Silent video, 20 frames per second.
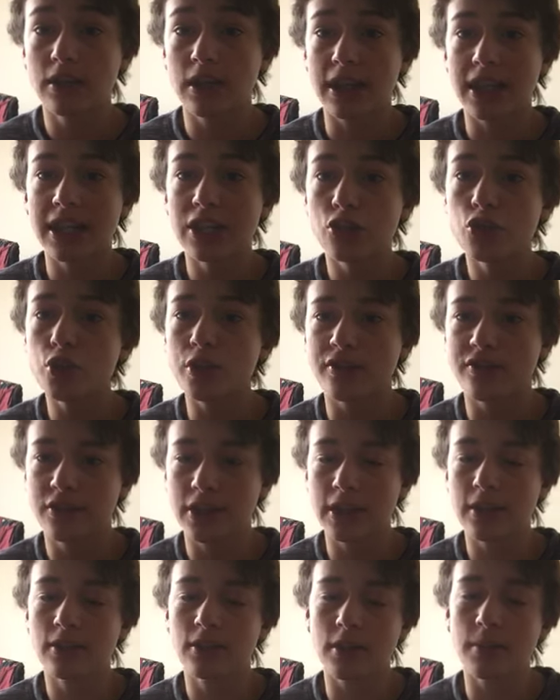
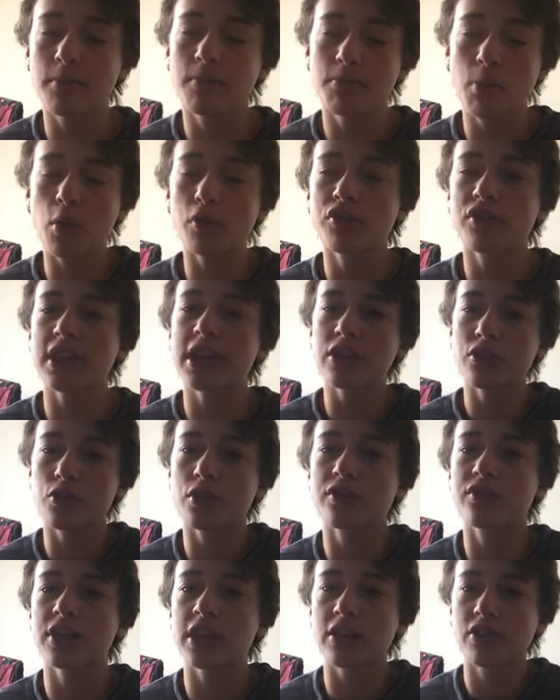The most
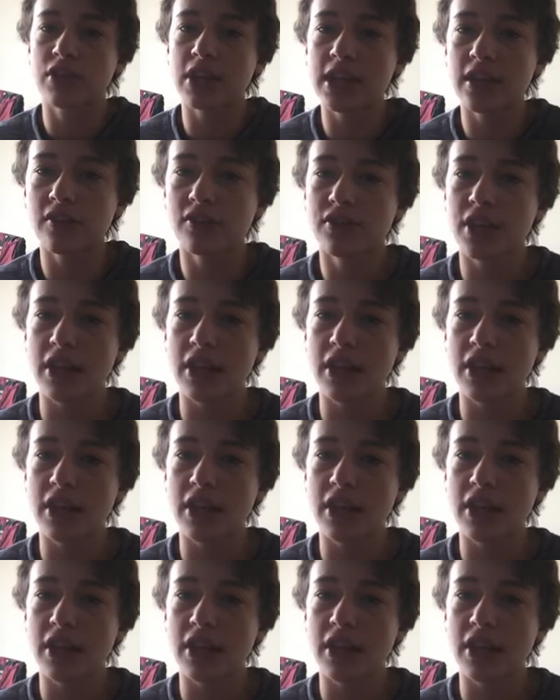interesting things